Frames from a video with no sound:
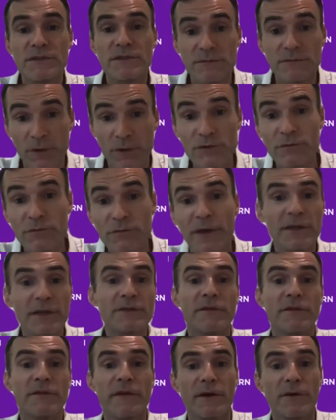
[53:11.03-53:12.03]
want to make
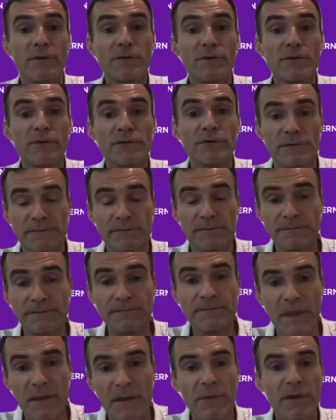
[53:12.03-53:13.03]
it on their own
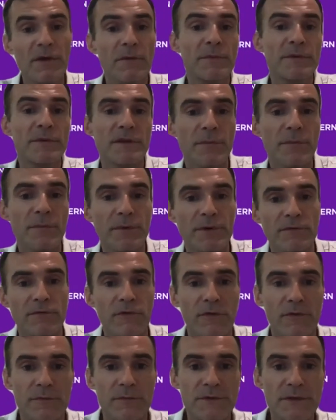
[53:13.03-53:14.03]
and become independent
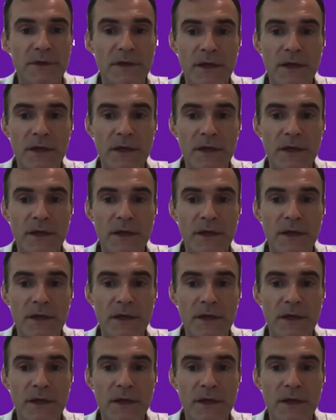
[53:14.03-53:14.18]
firms.